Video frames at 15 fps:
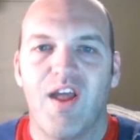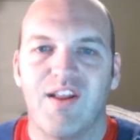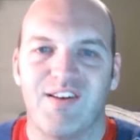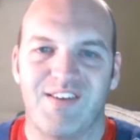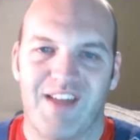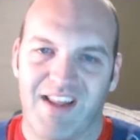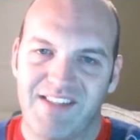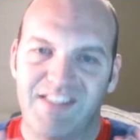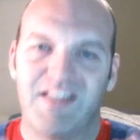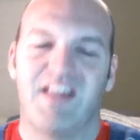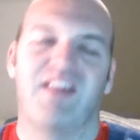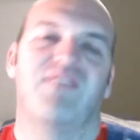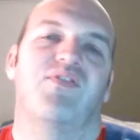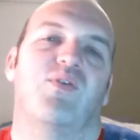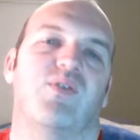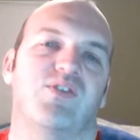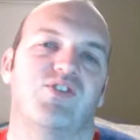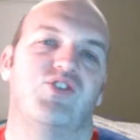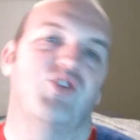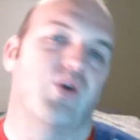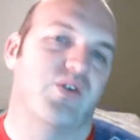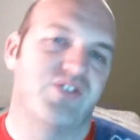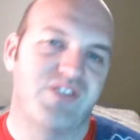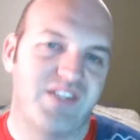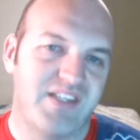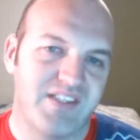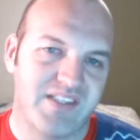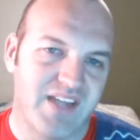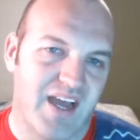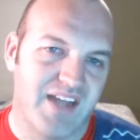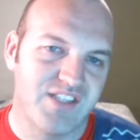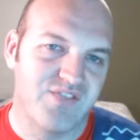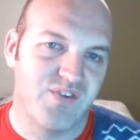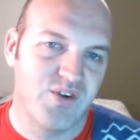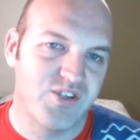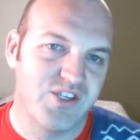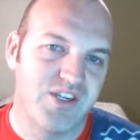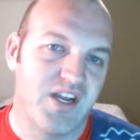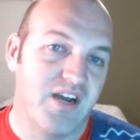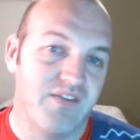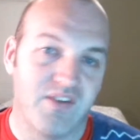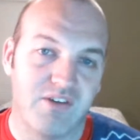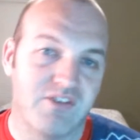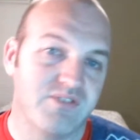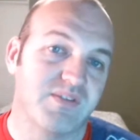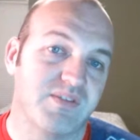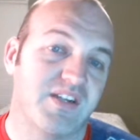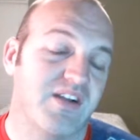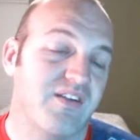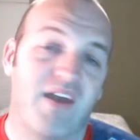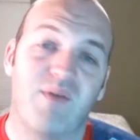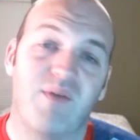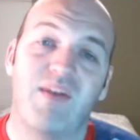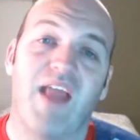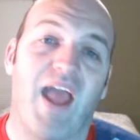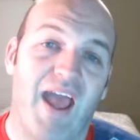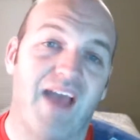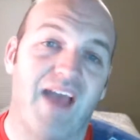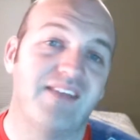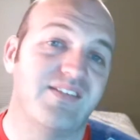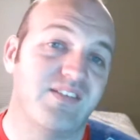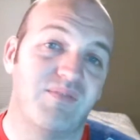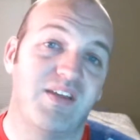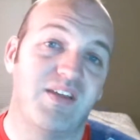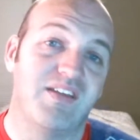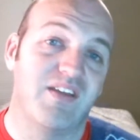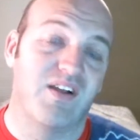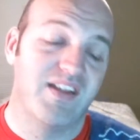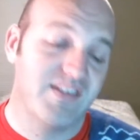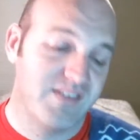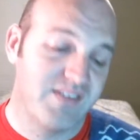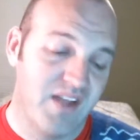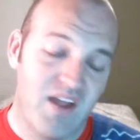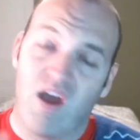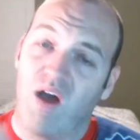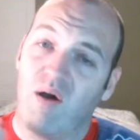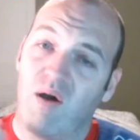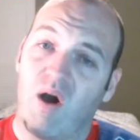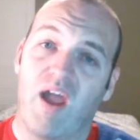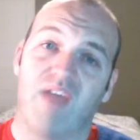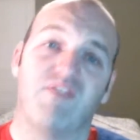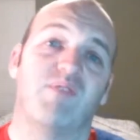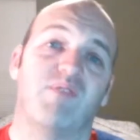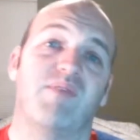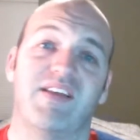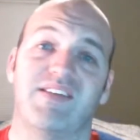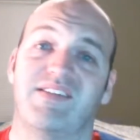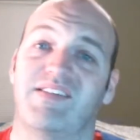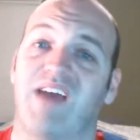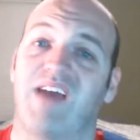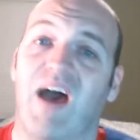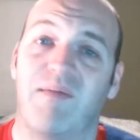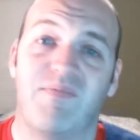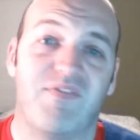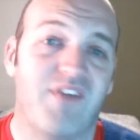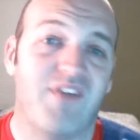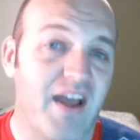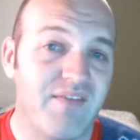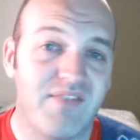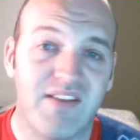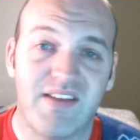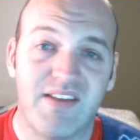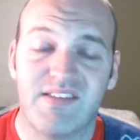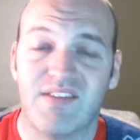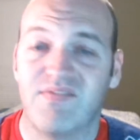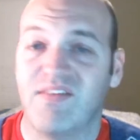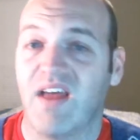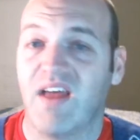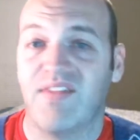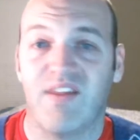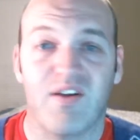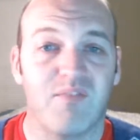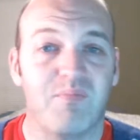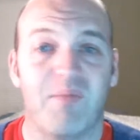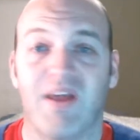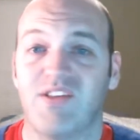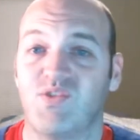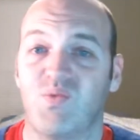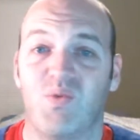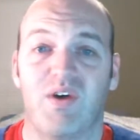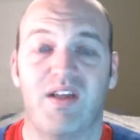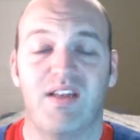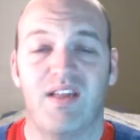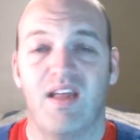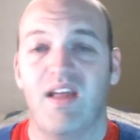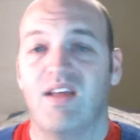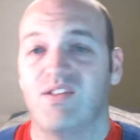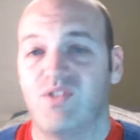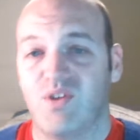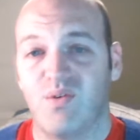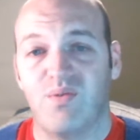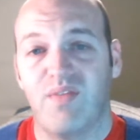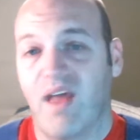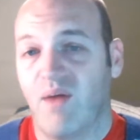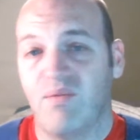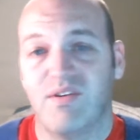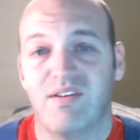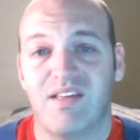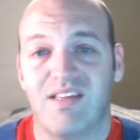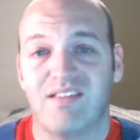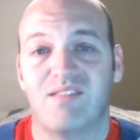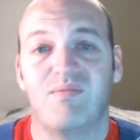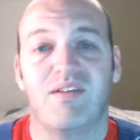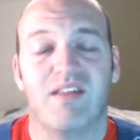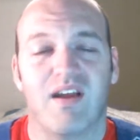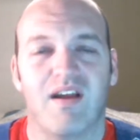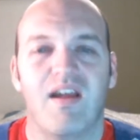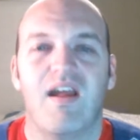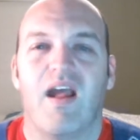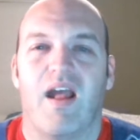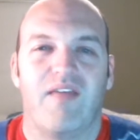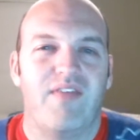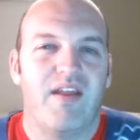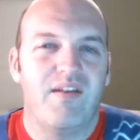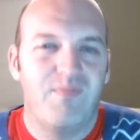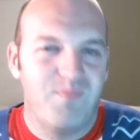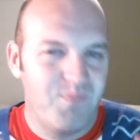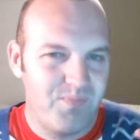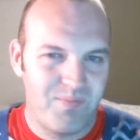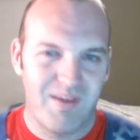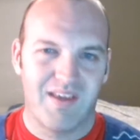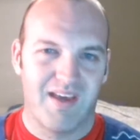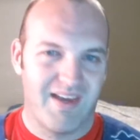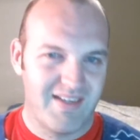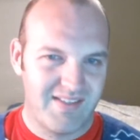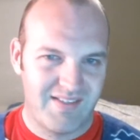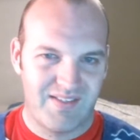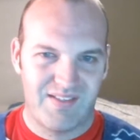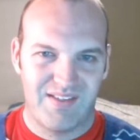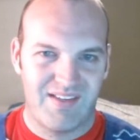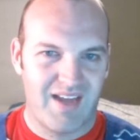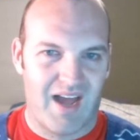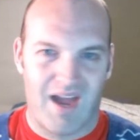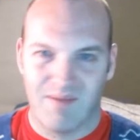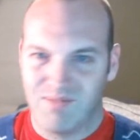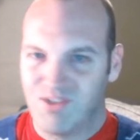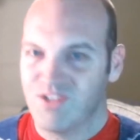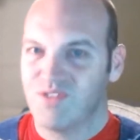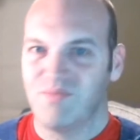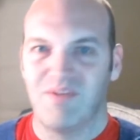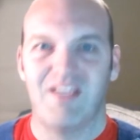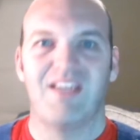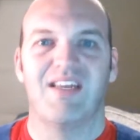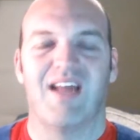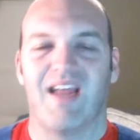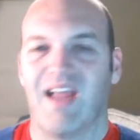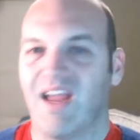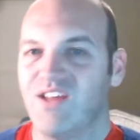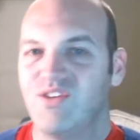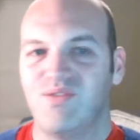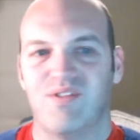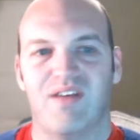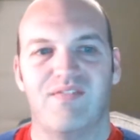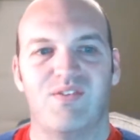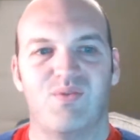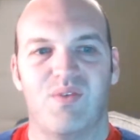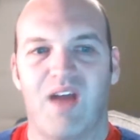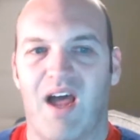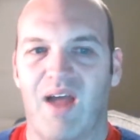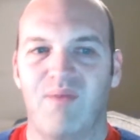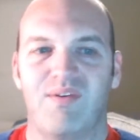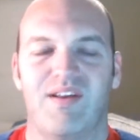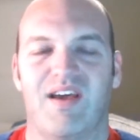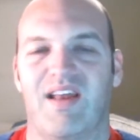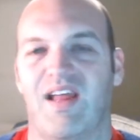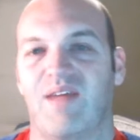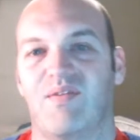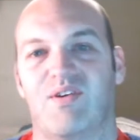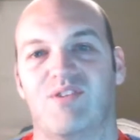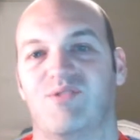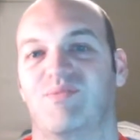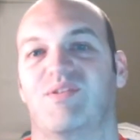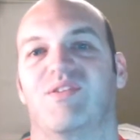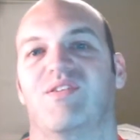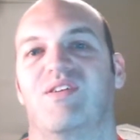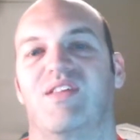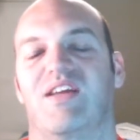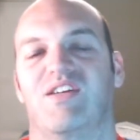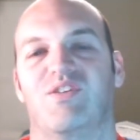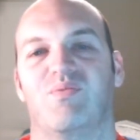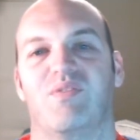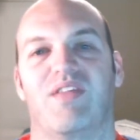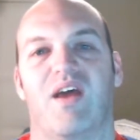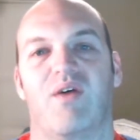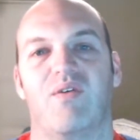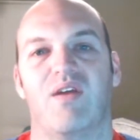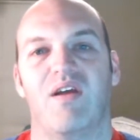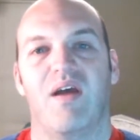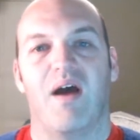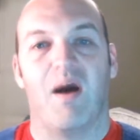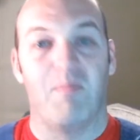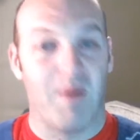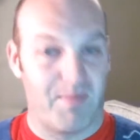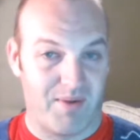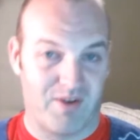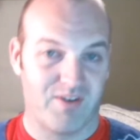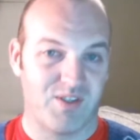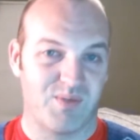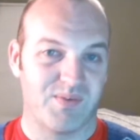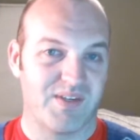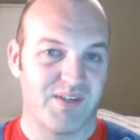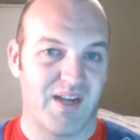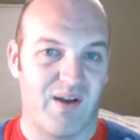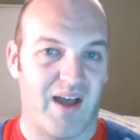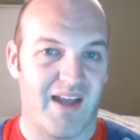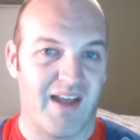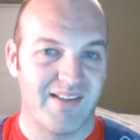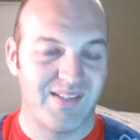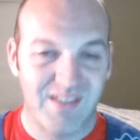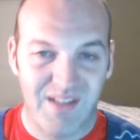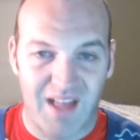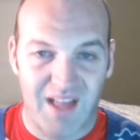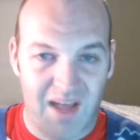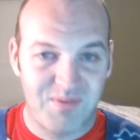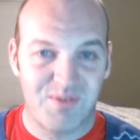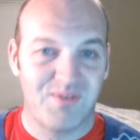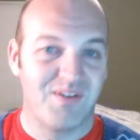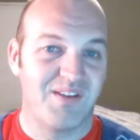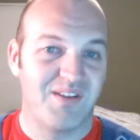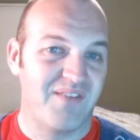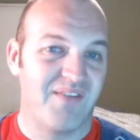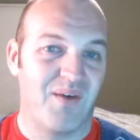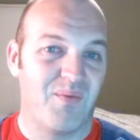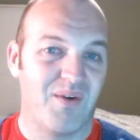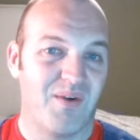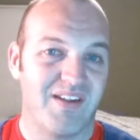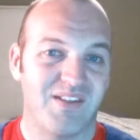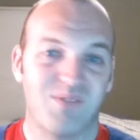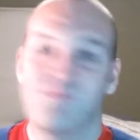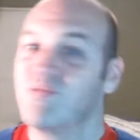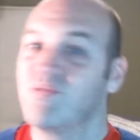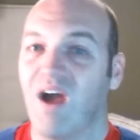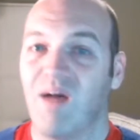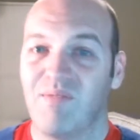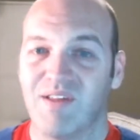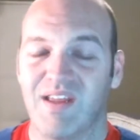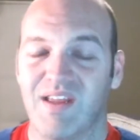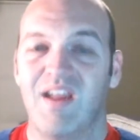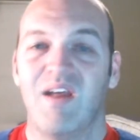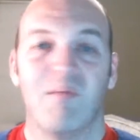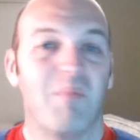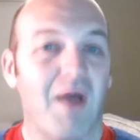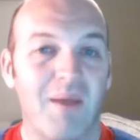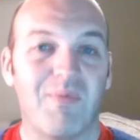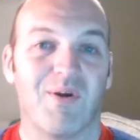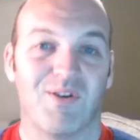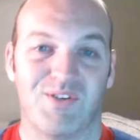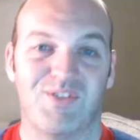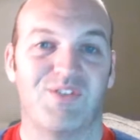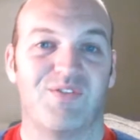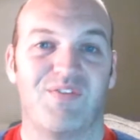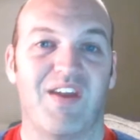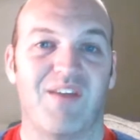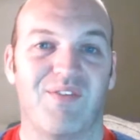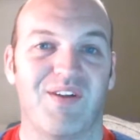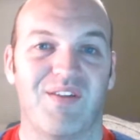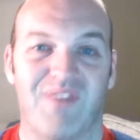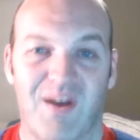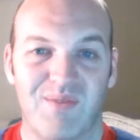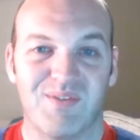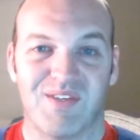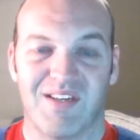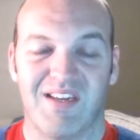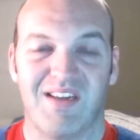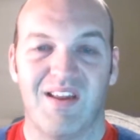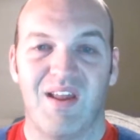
1984 is George C. Scott's version of A Christmas Carol. That one has to be there. It is everybody's top five list, if not their best one. So that one needs to be there. And then because I'm just me and I, I do love this one, I would not have a Christmas Carol collection without a Muppet Christmas Carol. I still absolutely love that one. It's probably my personal favorite if I was going to